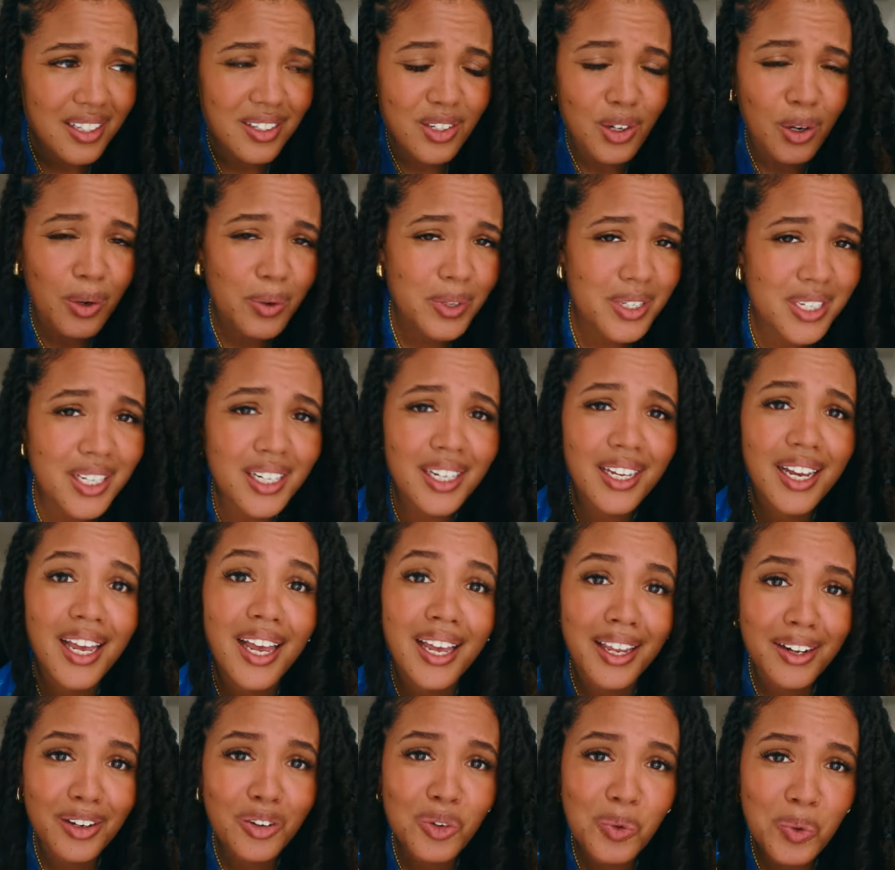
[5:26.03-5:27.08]
These are always gonna
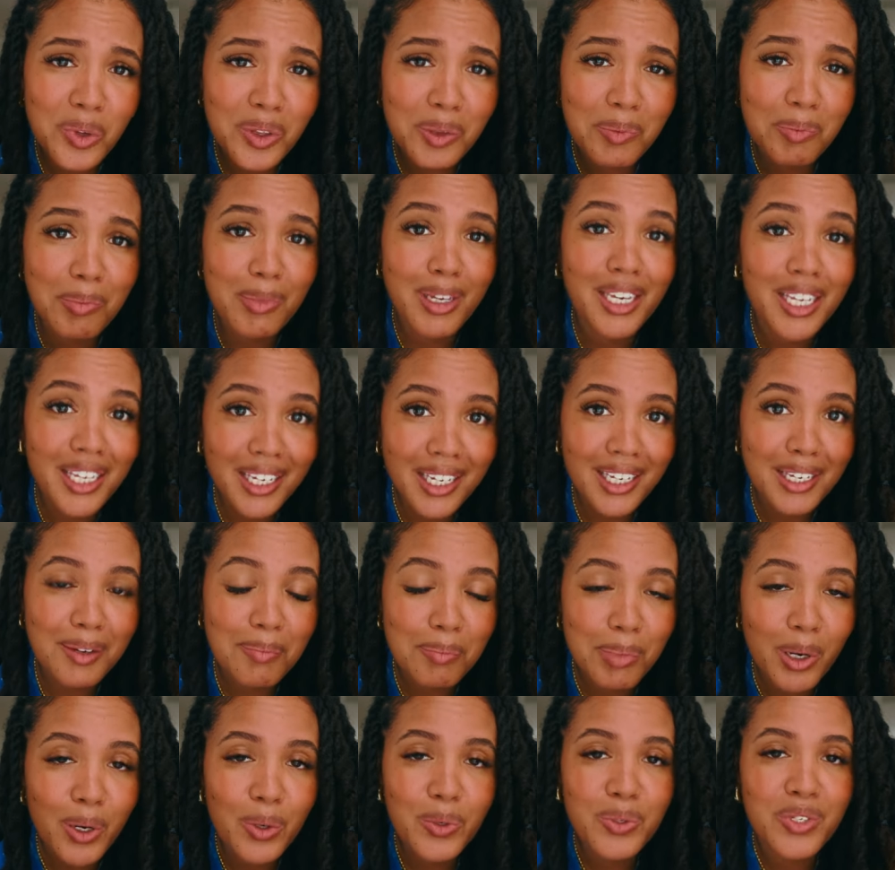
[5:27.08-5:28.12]
end with me
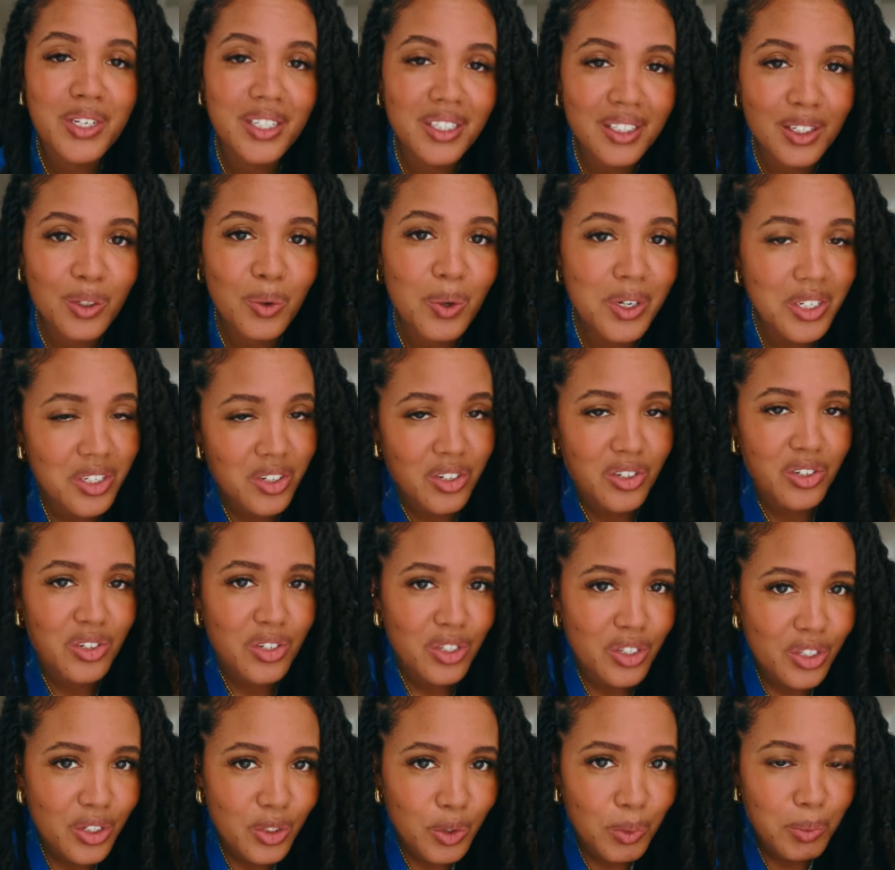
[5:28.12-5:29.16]
posing the question
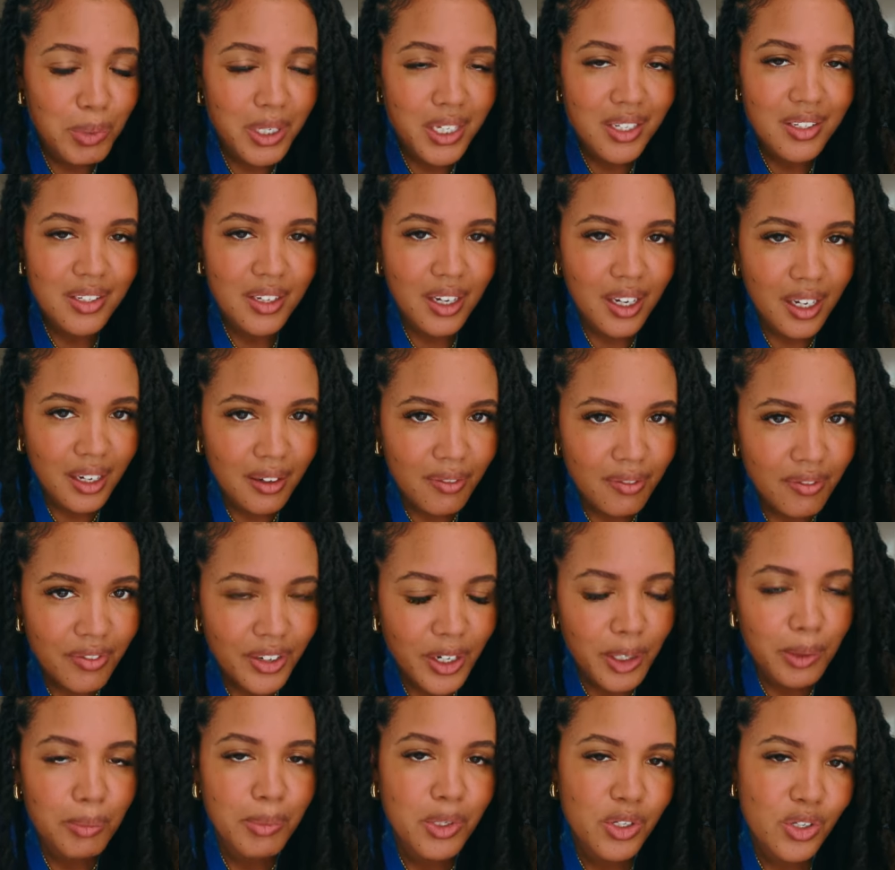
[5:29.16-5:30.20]
to you because I
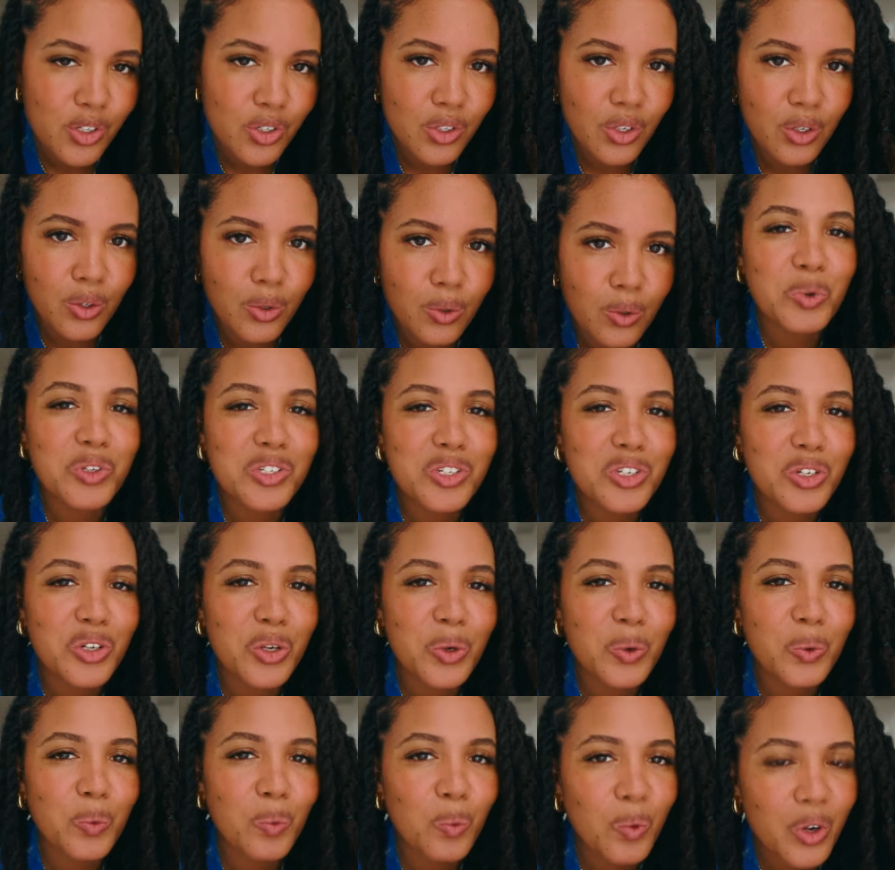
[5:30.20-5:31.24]
very much so want to
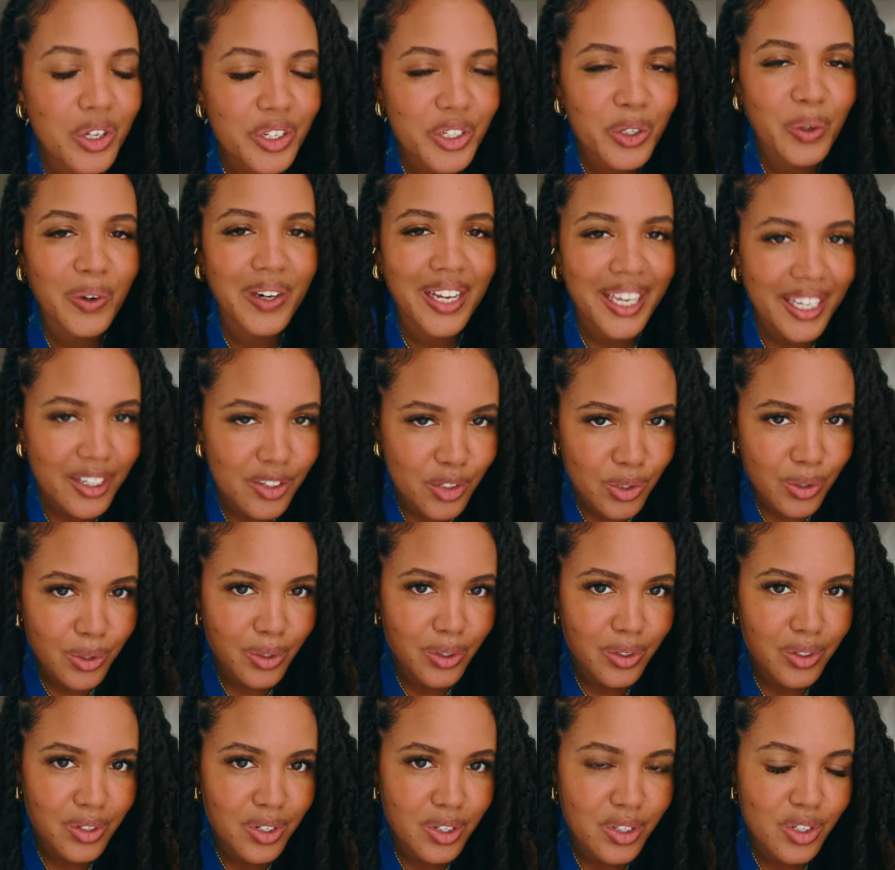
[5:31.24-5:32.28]
know what your
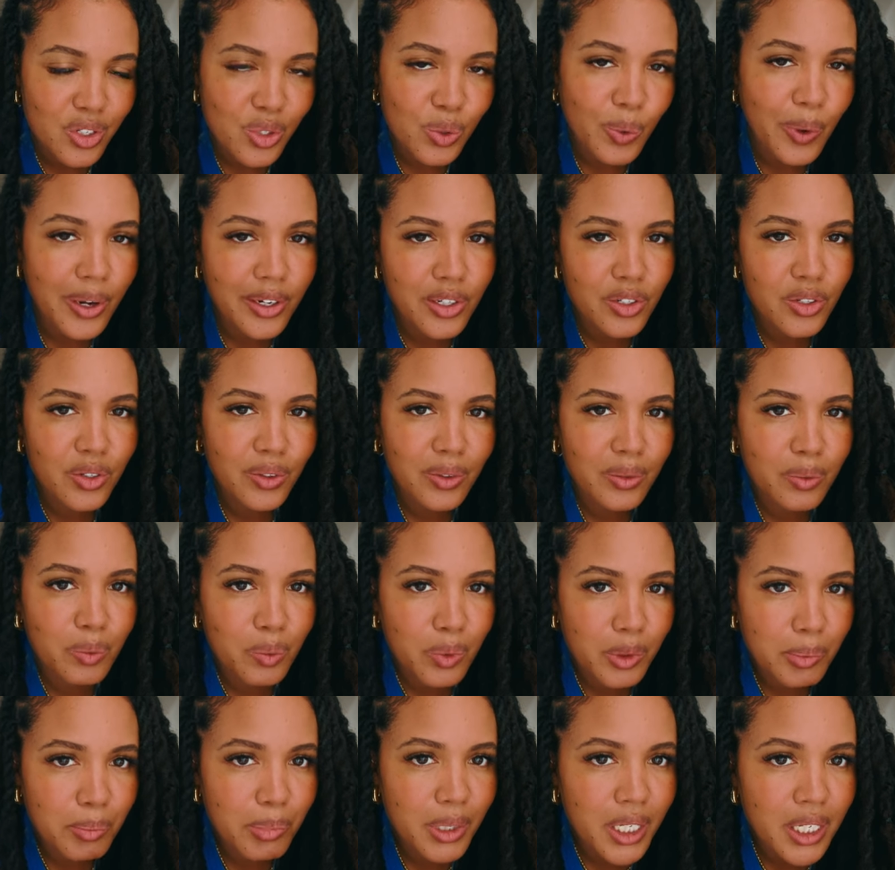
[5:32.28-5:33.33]
answer to this question
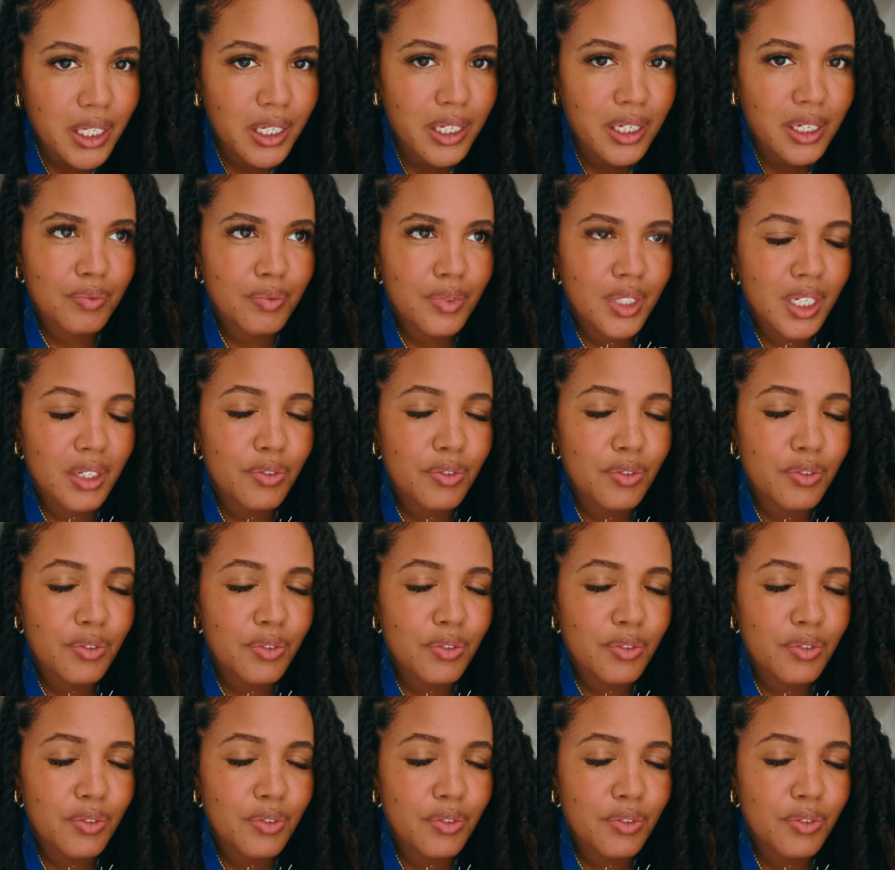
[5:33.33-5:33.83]
would be.